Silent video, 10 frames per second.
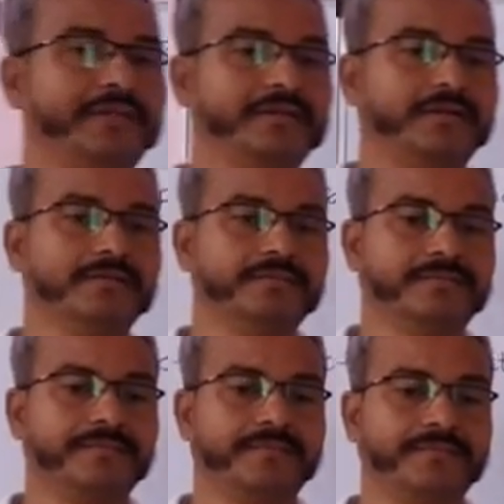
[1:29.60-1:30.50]
method,
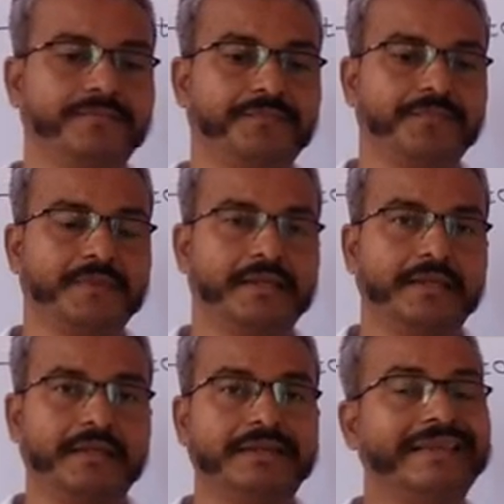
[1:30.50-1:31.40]

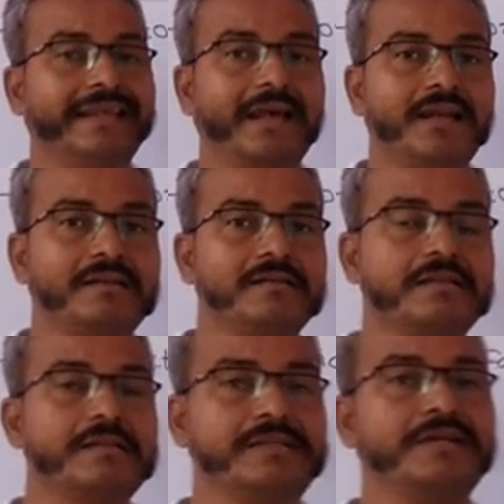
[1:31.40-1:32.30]
there are
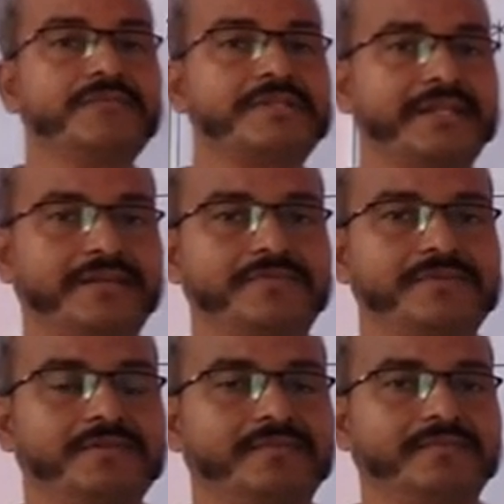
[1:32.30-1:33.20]
some
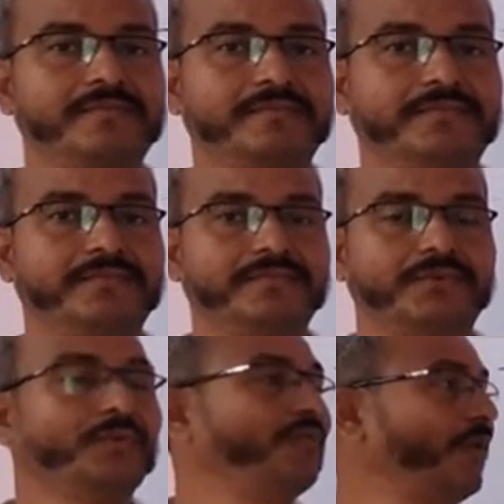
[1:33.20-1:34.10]
steps
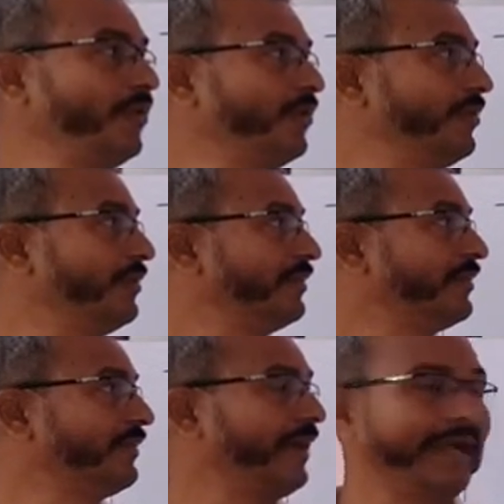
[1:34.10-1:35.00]
to follow
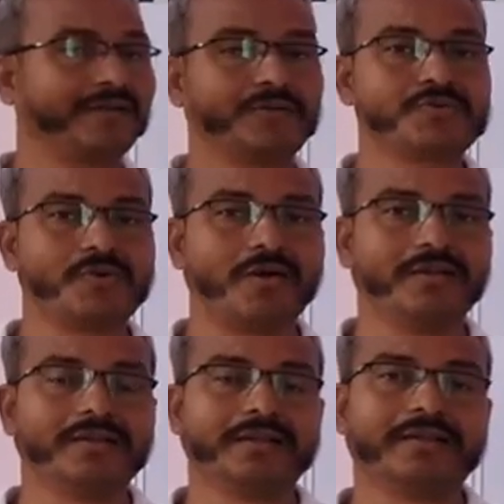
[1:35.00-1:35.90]
and to
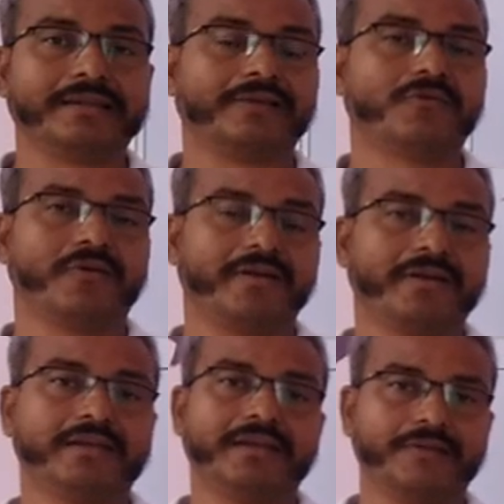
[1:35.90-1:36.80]
solve the
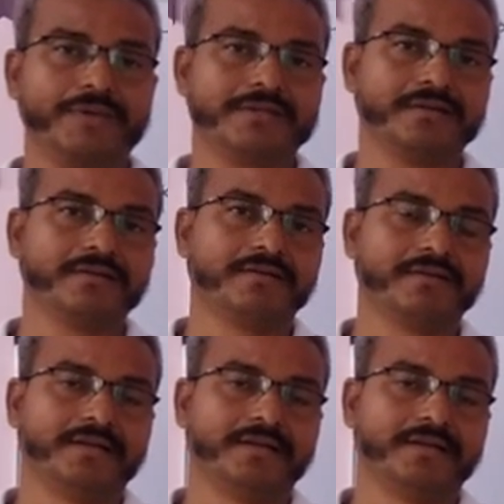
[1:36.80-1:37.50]
quadratic equation.